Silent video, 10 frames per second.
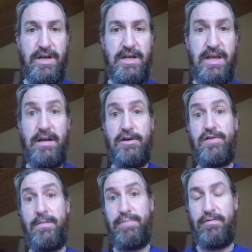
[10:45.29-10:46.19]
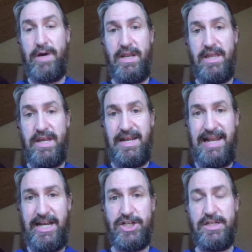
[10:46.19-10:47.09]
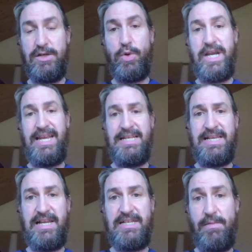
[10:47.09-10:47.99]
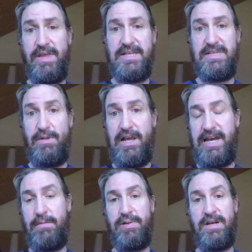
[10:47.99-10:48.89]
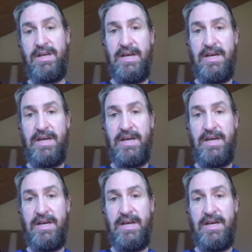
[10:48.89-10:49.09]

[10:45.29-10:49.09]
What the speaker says: and yet Trump won the elections quite easily. Something similar happened